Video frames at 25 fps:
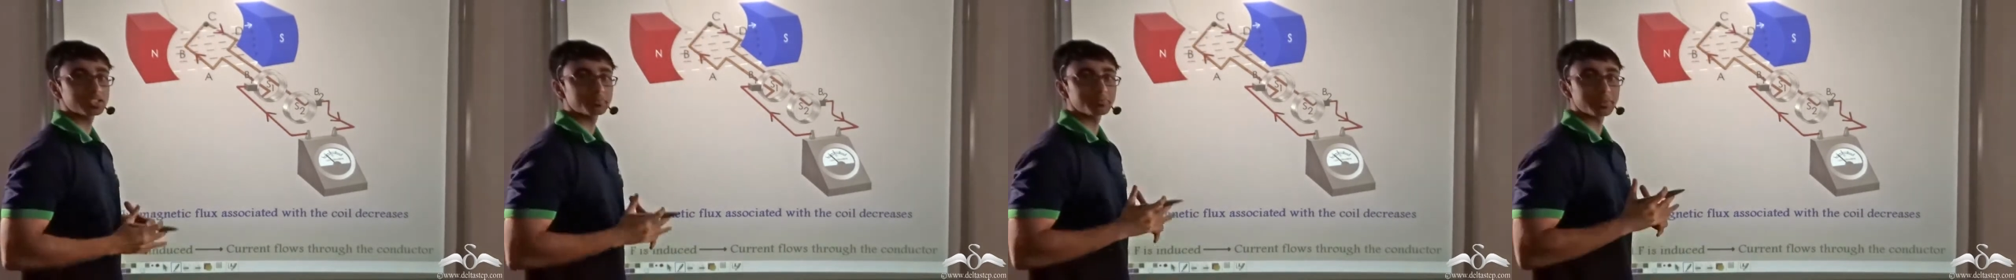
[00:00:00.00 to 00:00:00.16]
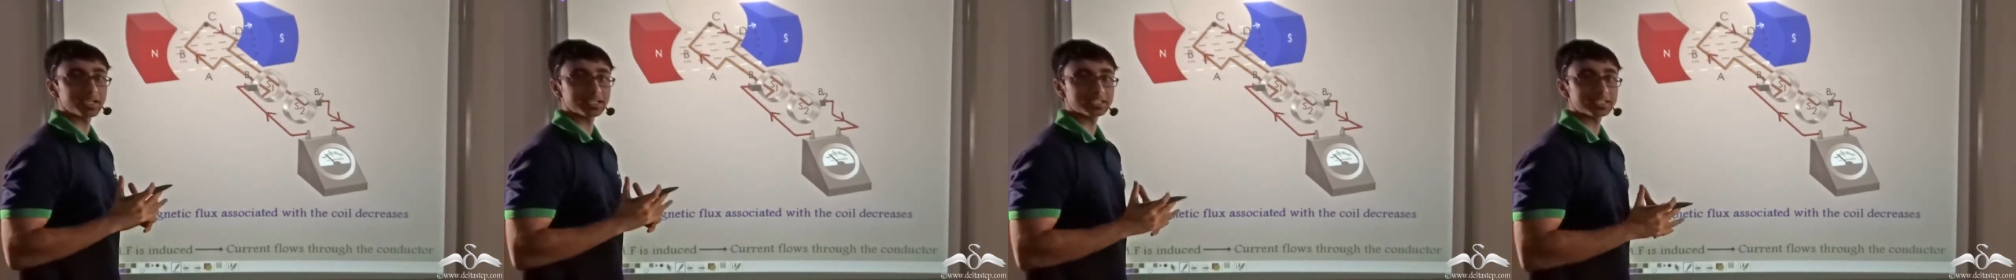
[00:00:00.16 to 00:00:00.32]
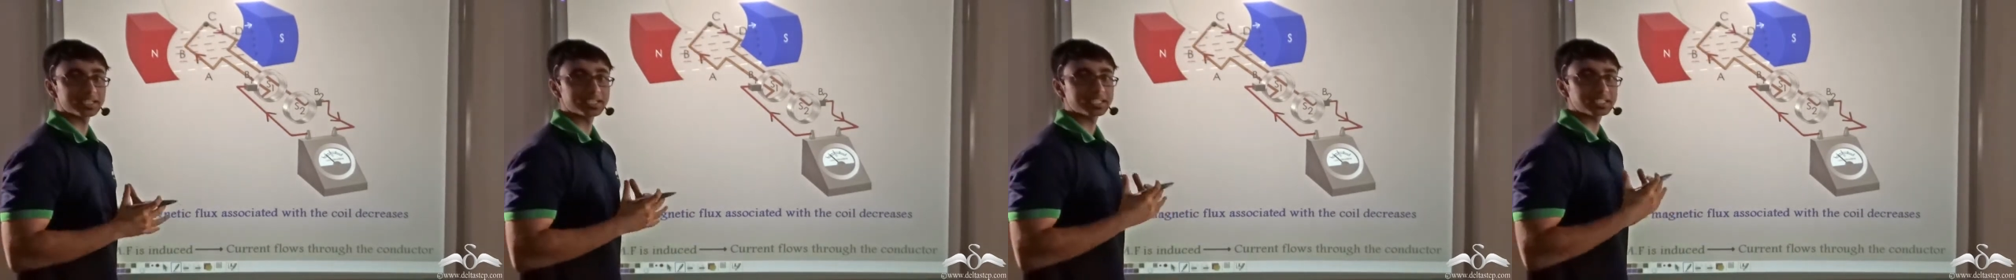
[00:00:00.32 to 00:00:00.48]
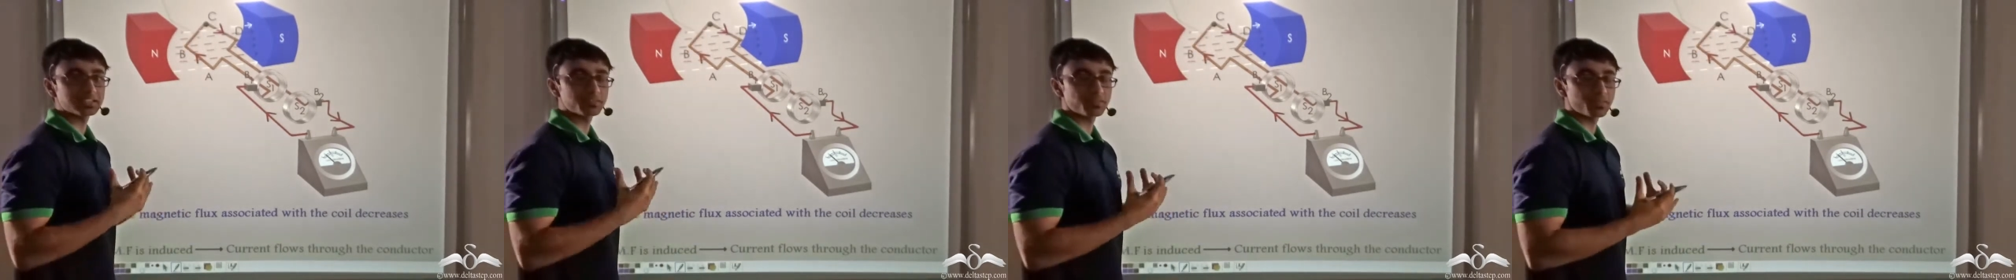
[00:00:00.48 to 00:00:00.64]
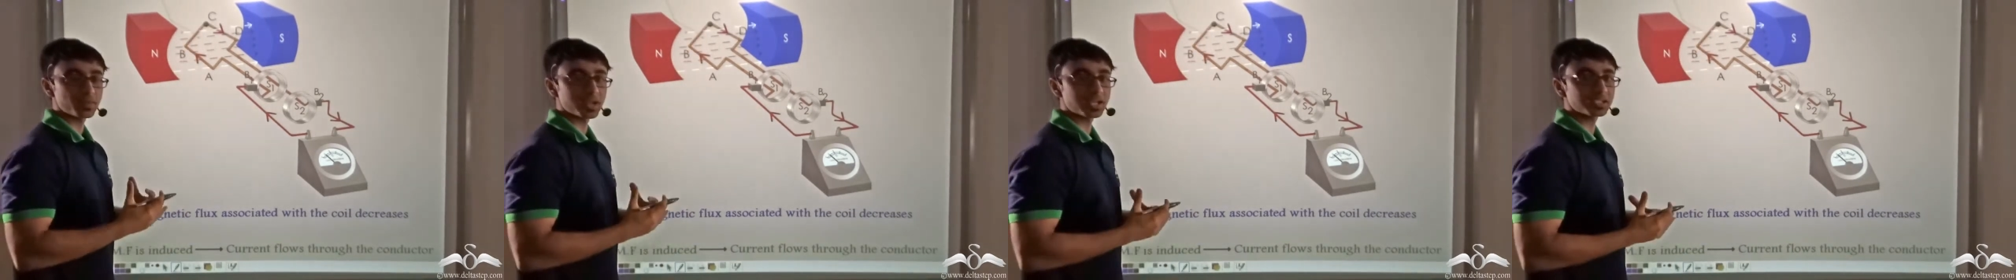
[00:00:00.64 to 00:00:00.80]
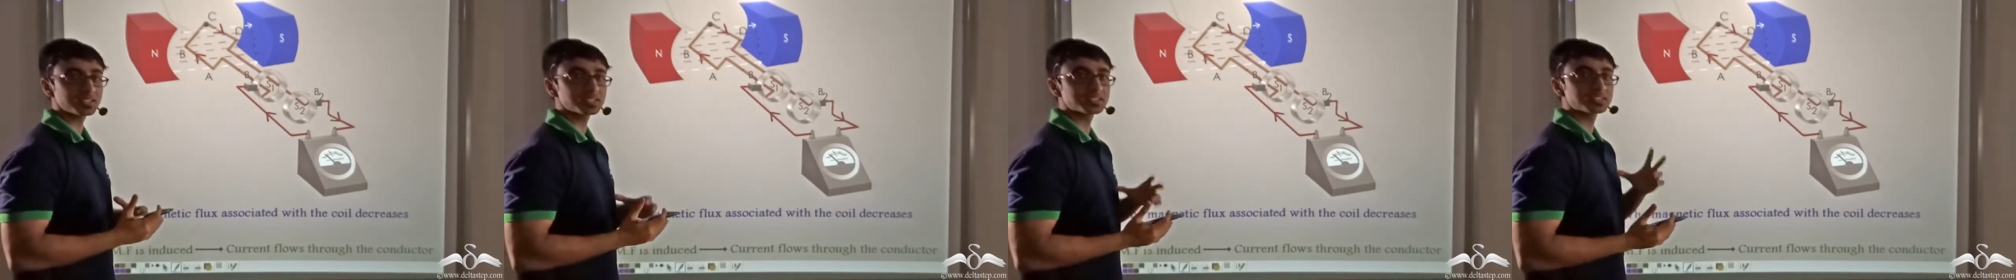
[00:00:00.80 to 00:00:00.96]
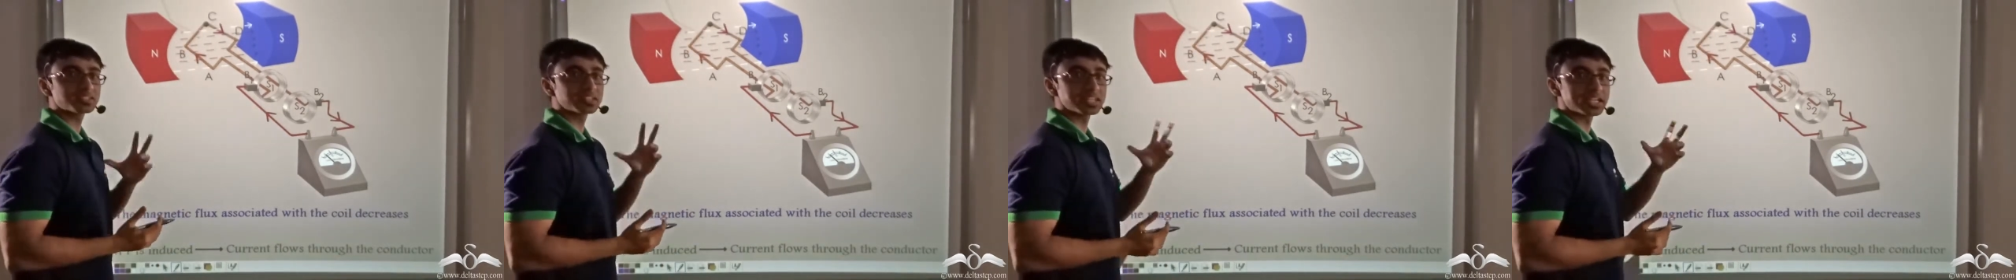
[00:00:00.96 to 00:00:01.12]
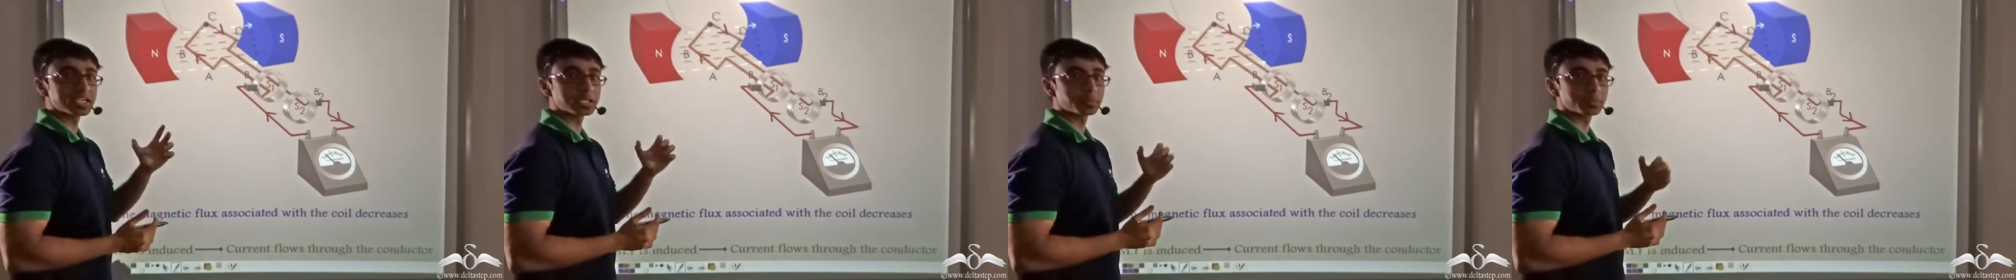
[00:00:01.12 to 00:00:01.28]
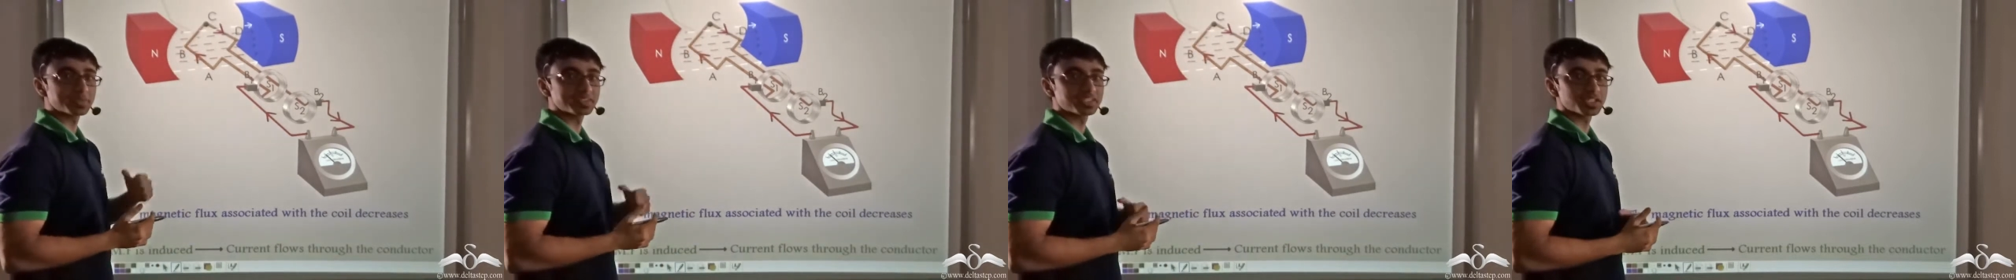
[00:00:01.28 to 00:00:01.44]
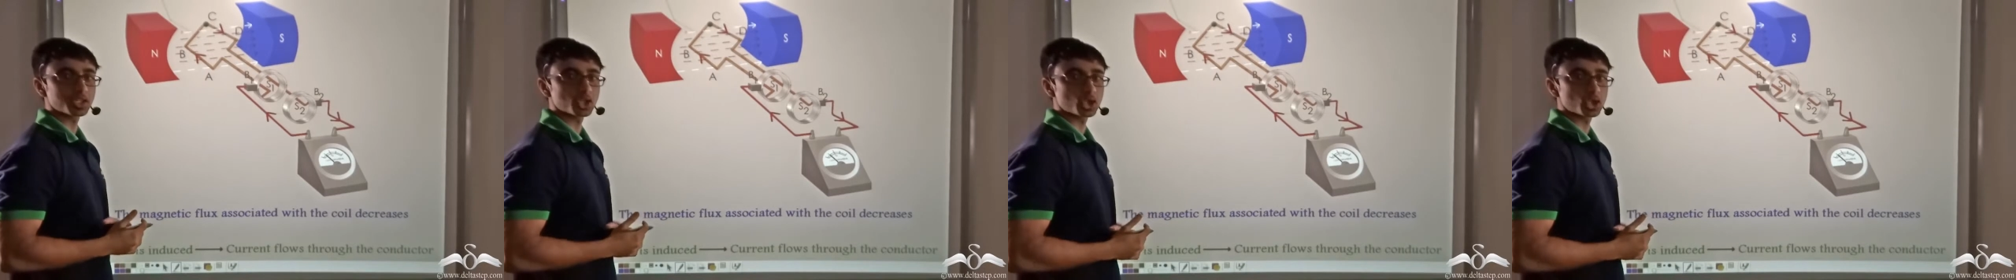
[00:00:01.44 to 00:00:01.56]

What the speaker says: or the magnetic flux linked with